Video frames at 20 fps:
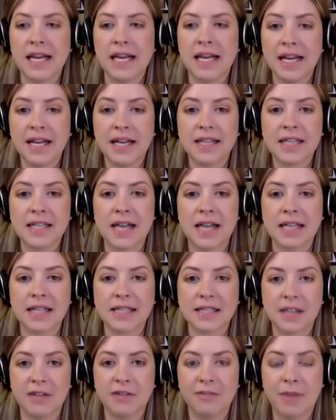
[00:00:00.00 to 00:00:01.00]
and I
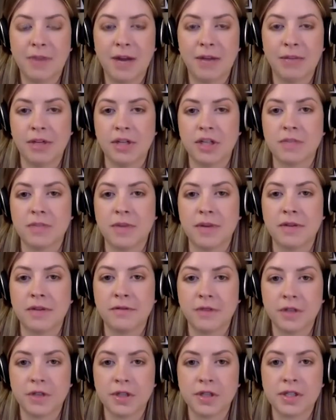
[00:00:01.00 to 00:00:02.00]
self-published my
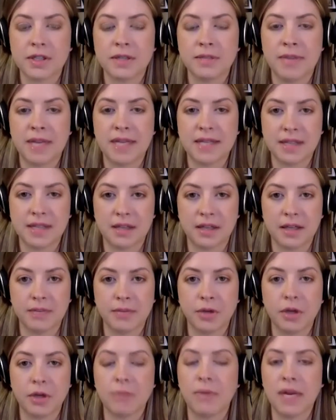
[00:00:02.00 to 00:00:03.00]
first best-selling
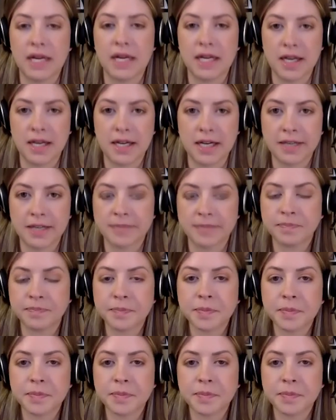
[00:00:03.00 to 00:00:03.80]
book, Money Honey.